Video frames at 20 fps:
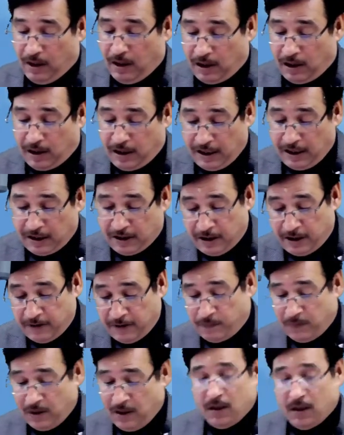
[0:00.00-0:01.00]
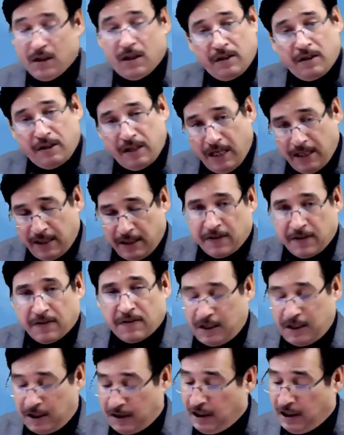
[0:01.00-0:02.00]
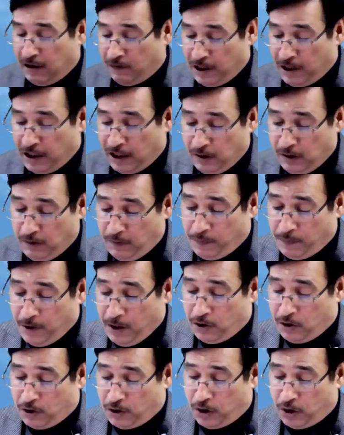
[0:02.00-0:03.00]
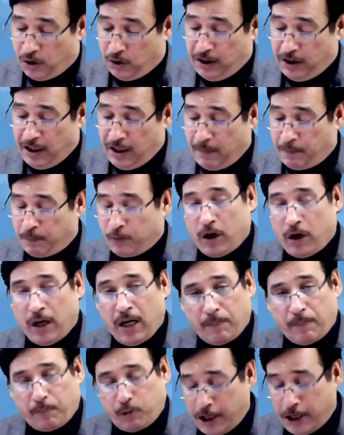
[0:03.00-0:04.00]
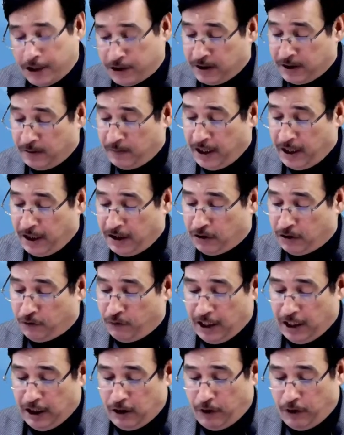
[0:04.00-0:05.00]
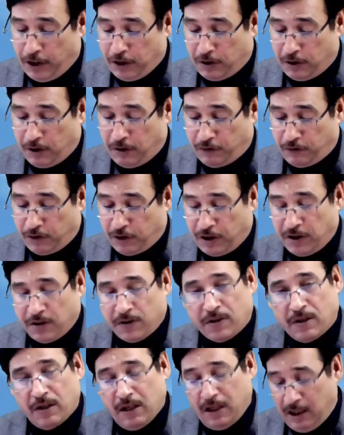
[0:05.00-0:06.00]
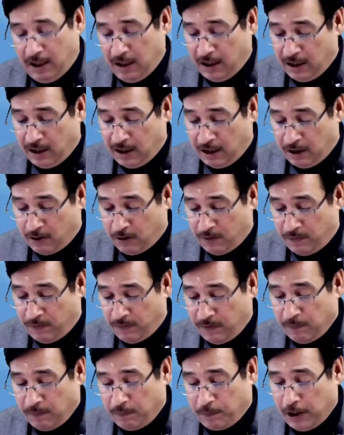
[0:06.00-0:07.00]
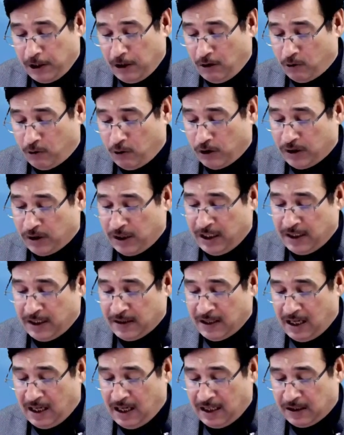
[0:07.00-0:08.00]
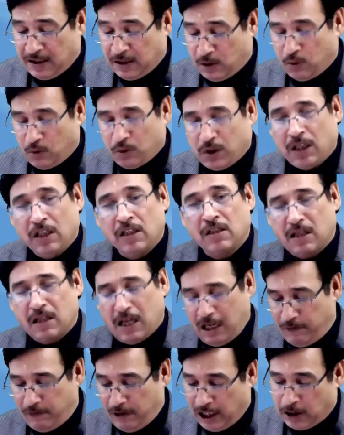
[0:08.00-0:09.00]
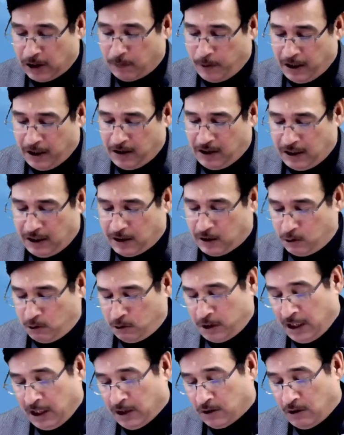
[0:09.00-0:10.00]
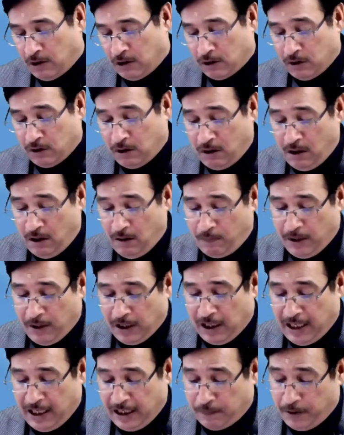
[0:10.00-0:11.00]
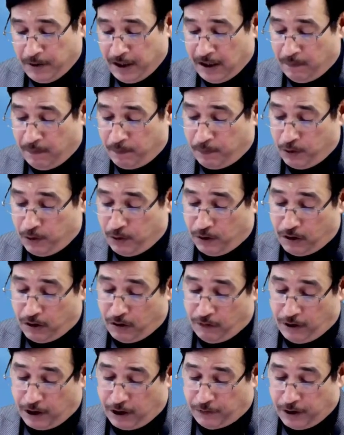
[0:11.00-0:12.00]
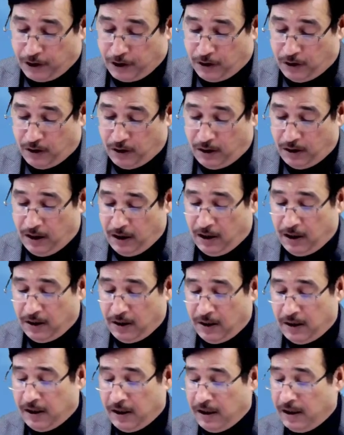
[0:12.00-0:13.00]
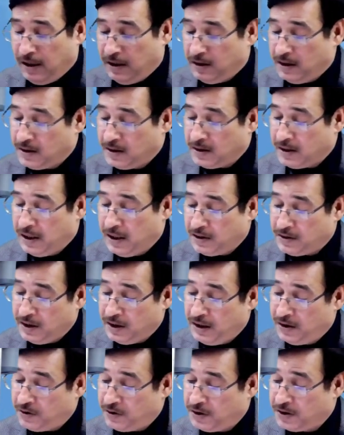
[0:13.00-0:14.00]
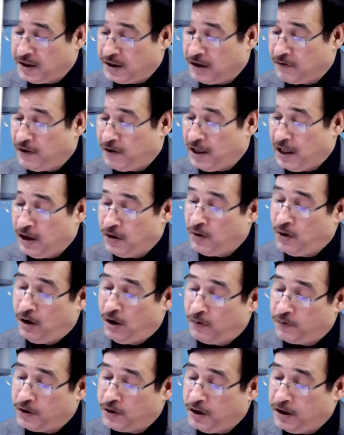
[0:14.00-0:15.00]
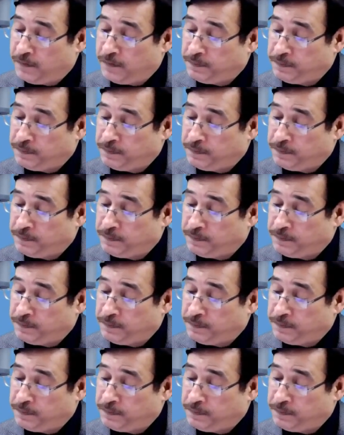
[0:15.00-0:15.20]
correct, that is the real value, show the approximate valuation of shares. Now, below question has asked two things. I will explain these two things also, but let me compute what we call, in this case, intrinsic value of share.